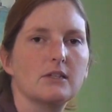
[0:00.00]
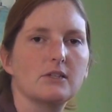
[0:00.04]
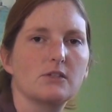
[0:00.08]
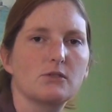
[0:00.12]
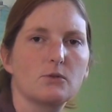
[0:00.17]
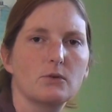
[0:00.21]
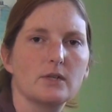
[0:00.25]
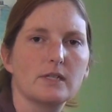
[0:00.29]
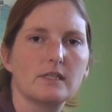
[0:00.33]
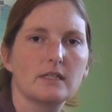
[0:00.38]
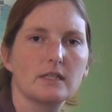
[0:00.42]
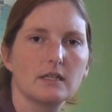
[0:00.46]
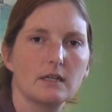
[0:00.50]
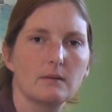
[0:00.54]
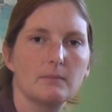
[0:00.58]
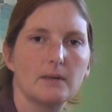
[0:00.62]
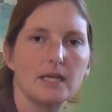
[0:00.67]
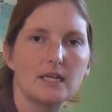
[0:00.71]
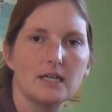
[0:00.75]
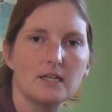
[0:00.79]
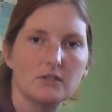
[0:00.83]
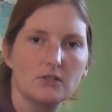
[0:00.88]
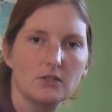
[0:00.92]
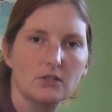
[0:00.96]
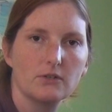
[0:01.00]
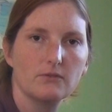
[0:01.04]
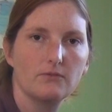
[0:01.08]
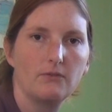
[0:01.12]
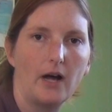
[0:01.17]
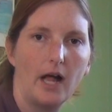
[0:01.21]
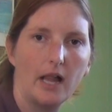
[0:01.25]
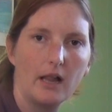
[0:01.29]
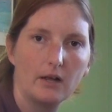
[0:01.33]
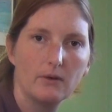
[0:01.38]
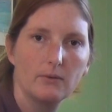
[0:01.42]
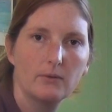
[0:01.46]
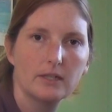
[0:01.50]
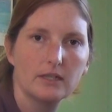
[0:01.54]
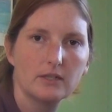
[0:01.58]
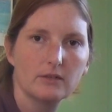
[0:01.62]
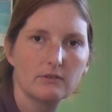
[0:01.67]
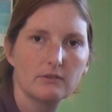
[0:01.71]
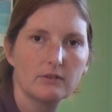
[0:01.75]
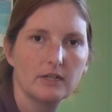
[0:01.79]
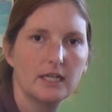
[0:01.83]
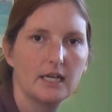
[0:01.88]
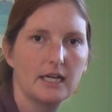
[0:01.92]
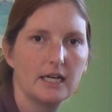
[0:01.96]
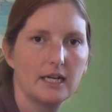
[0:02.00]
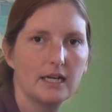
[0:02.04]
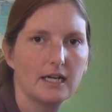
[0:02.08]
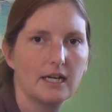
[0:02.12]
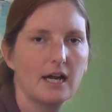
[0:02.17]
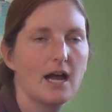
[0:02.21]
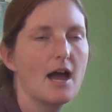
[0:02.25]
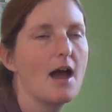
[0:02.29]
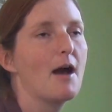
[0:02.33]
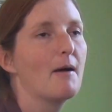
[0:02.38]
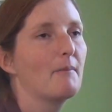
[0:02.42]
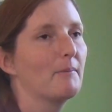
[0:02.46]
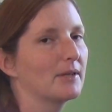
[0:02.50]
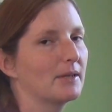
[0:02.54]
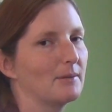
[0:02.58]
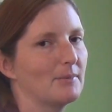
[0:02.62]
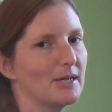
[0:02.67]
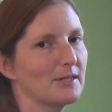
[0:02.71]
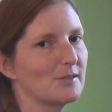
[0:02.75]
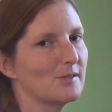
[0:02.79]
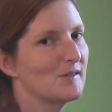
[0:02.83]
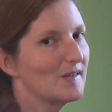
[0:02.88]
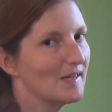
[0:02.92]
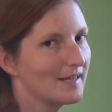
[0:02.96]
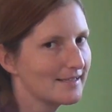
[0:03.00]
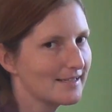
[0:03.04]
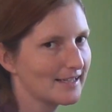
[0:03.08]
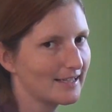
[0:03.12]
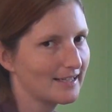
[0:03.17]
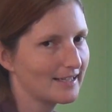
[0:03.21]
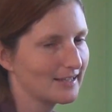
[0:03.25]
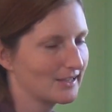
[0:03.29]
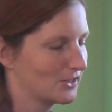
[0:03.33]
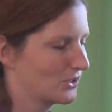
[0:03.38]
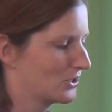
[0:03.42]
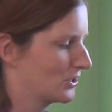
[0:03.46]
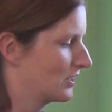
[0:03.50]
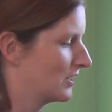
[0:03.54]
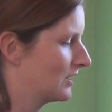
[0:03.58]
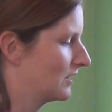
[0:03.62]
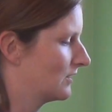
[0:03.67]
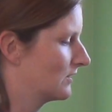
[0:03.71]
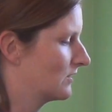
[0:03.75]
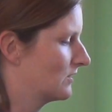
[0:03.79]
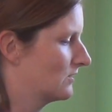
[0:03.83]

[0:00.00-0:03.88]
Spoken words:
The story's a little bit easier to follow when you're reading, but the mouse doesn't get the cheese.